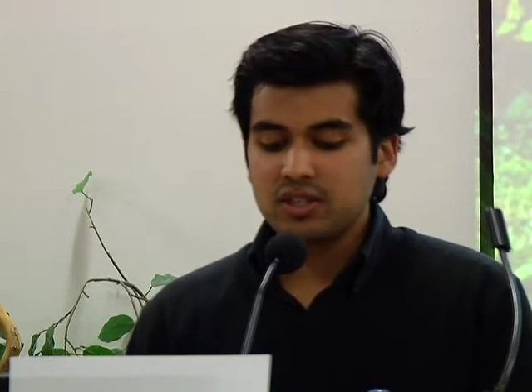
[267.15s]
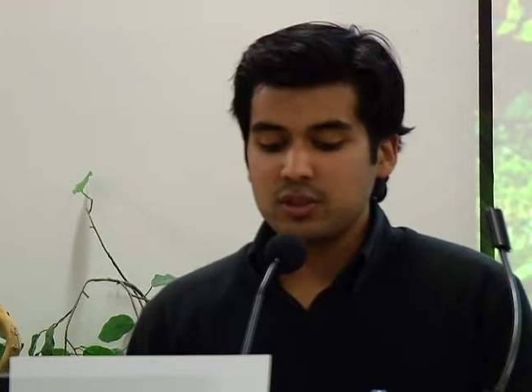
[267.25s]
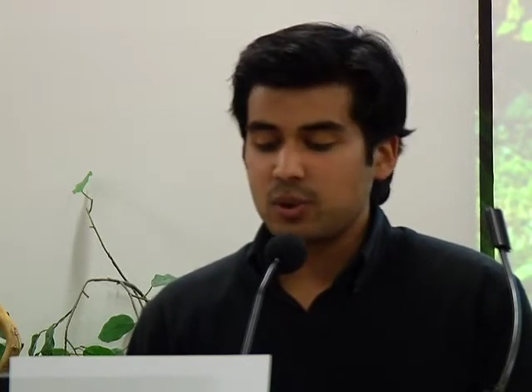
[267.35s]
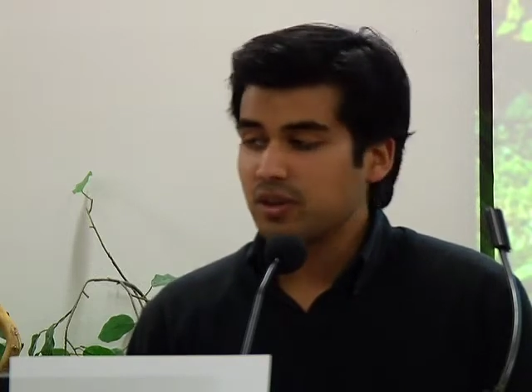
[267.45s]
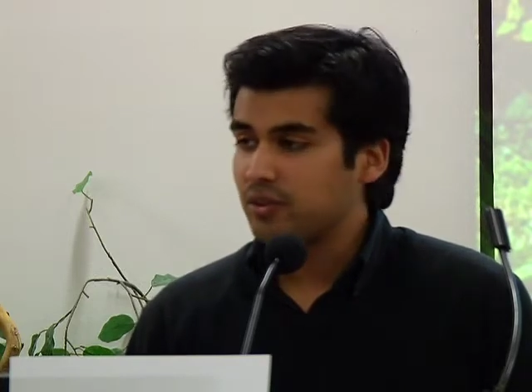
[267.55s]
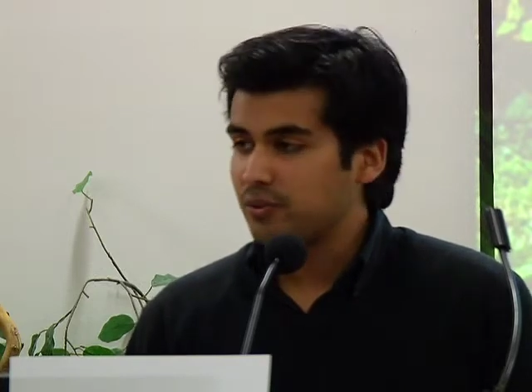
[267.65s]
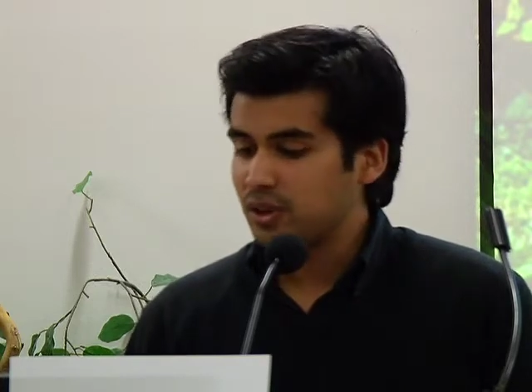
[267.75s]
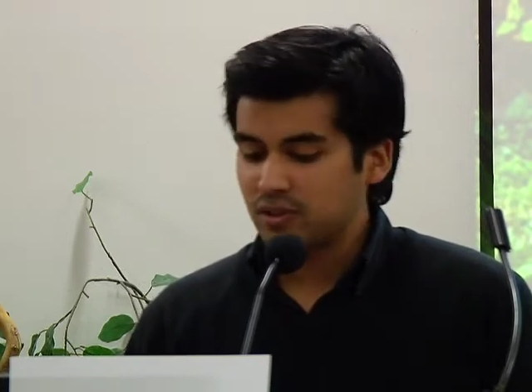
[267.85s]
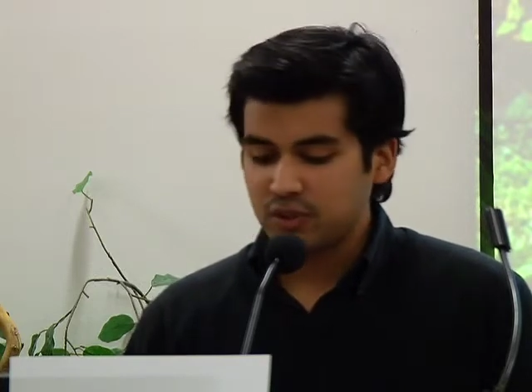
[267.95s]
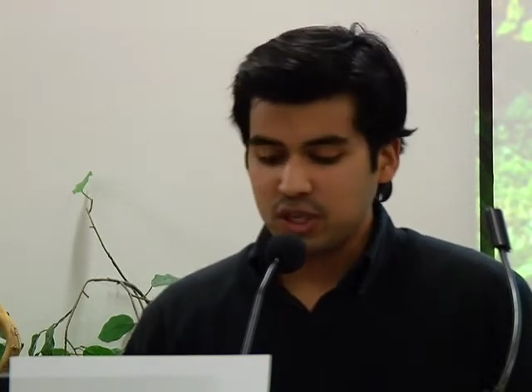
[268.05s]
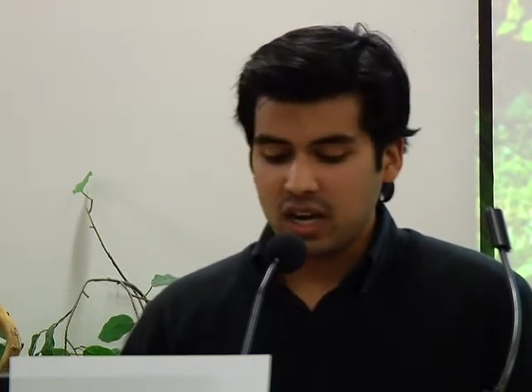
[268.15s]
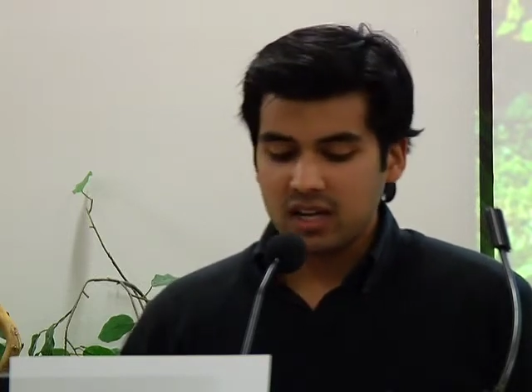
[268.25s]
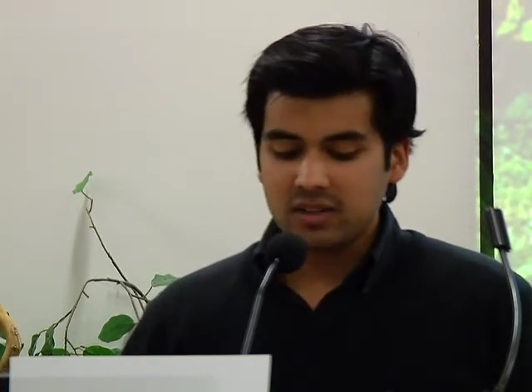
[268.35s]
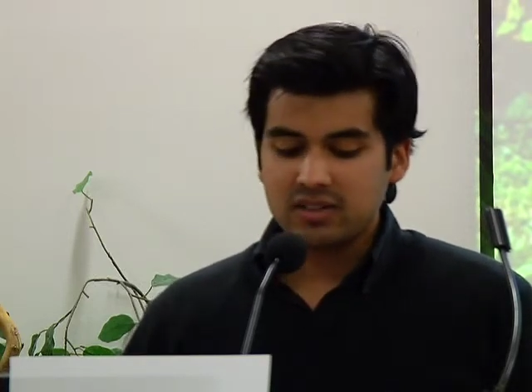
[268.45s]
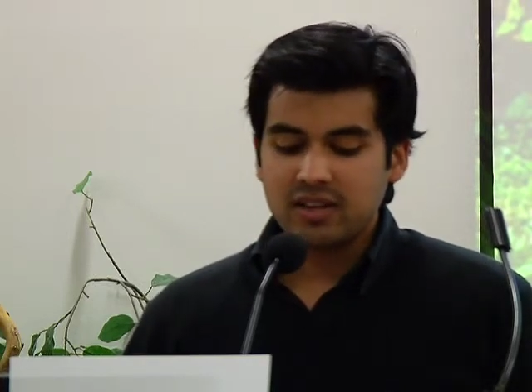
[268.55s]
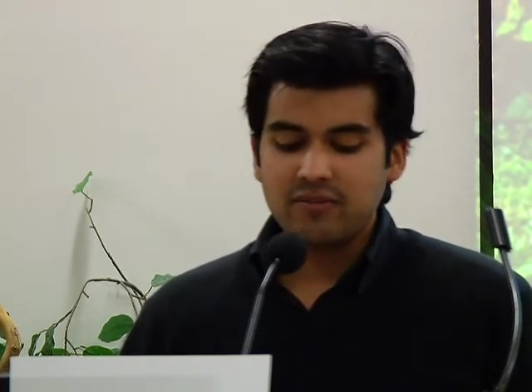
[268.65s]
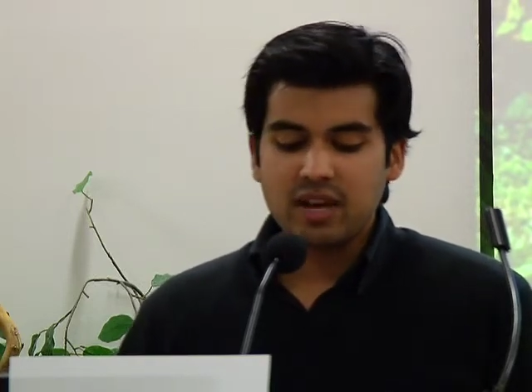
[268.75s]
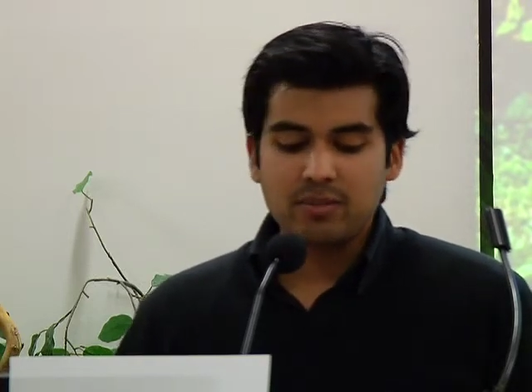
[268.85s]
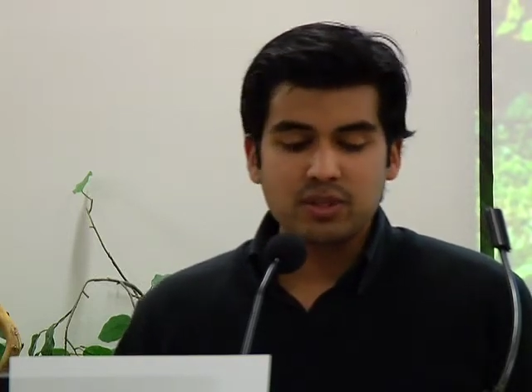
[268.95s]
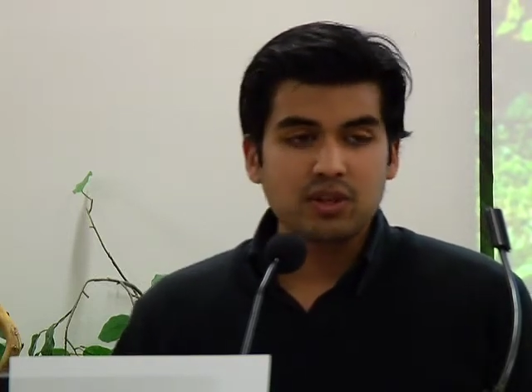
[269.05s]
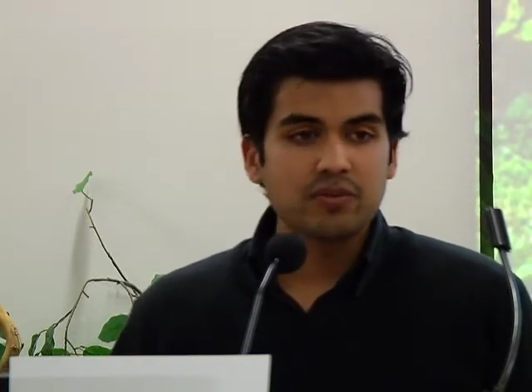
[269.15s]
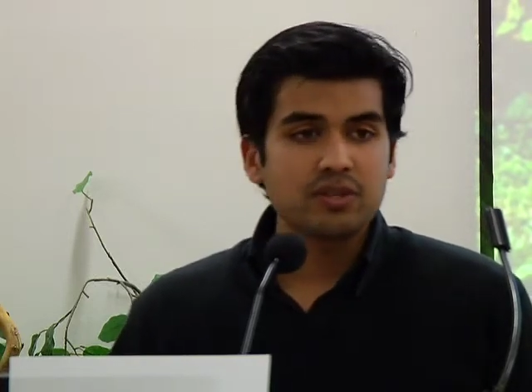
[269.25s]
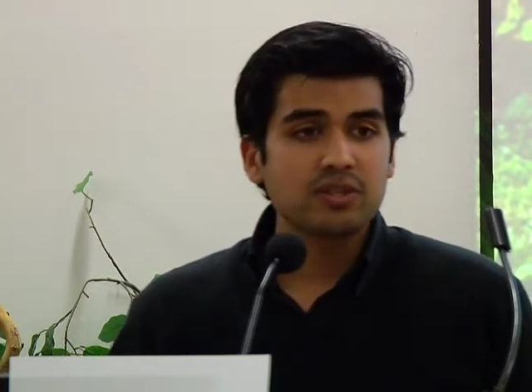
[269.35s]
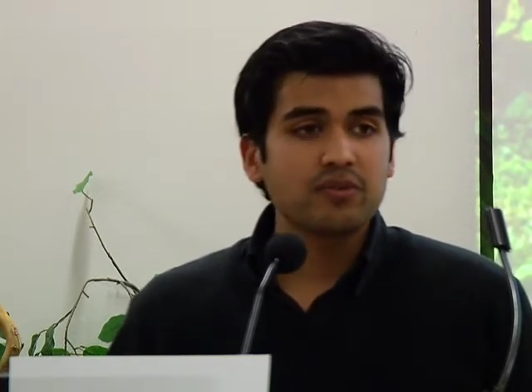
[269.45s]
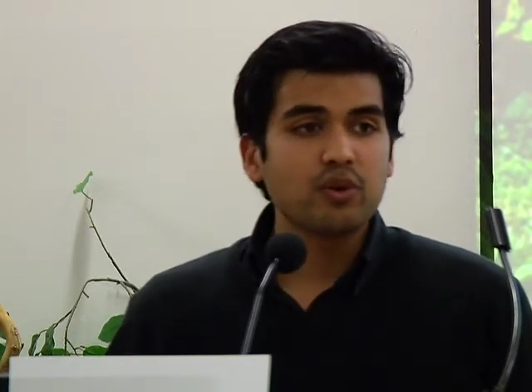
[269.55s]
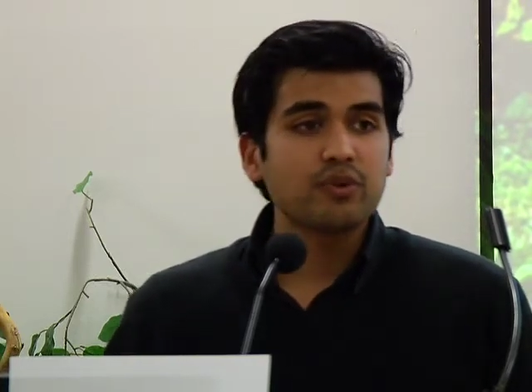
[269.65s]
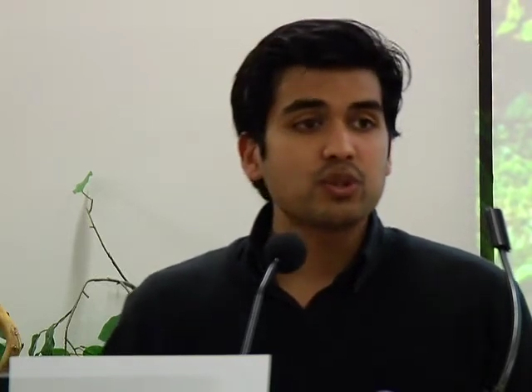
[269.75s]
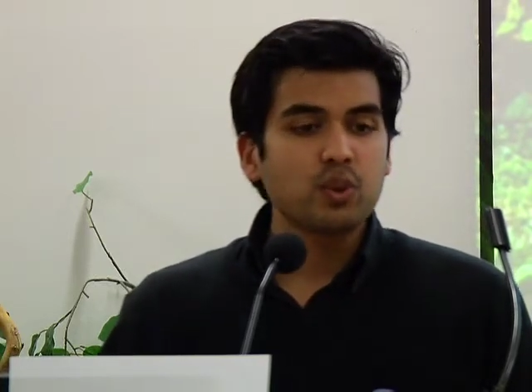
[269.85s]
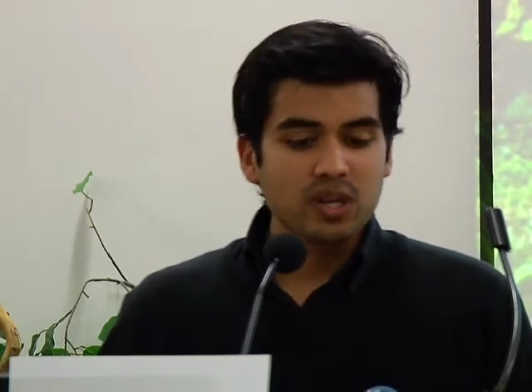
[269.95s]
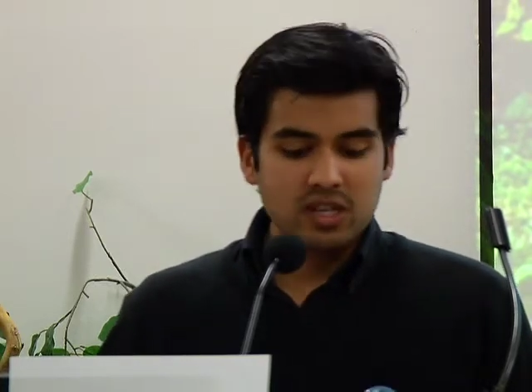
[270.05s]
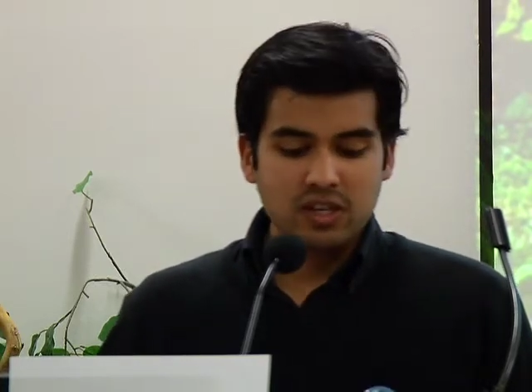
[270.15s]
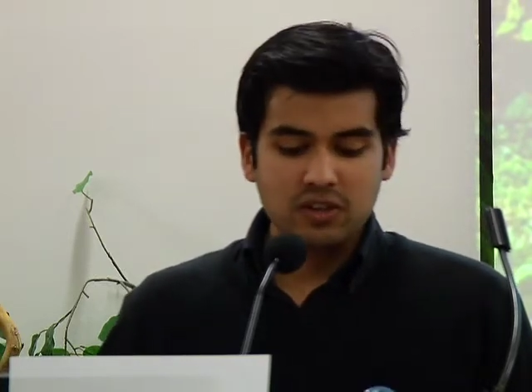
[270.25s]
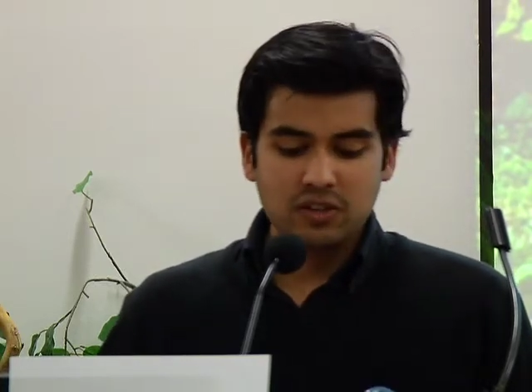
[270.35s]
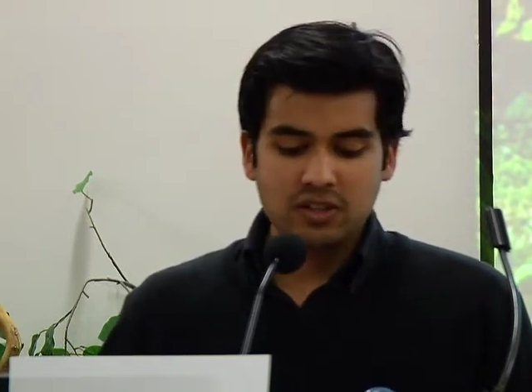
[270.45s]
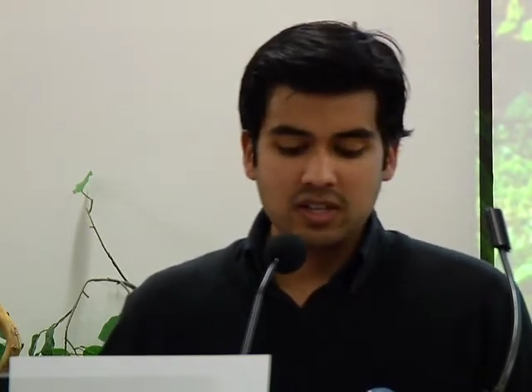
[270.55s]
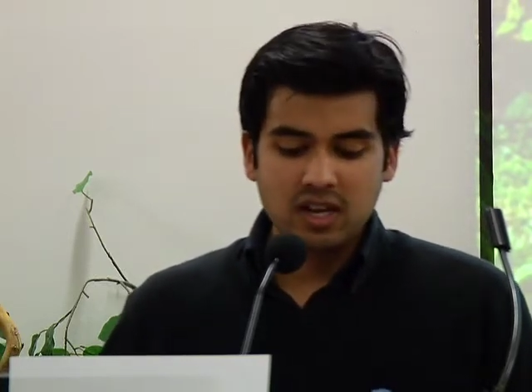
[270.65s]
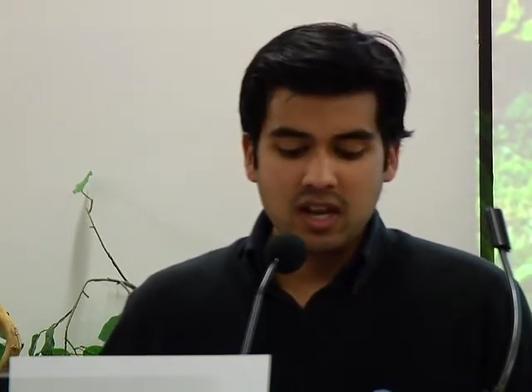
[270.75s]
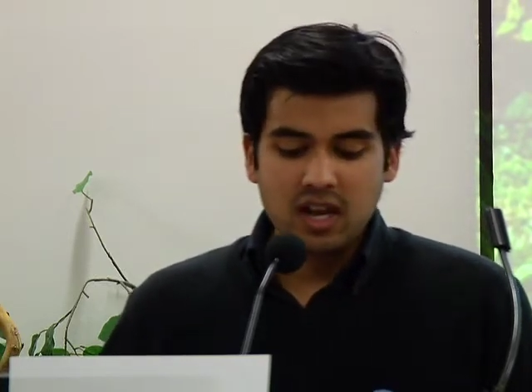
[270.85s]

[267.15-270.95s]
she has worked in the field of child and family services for over 20 years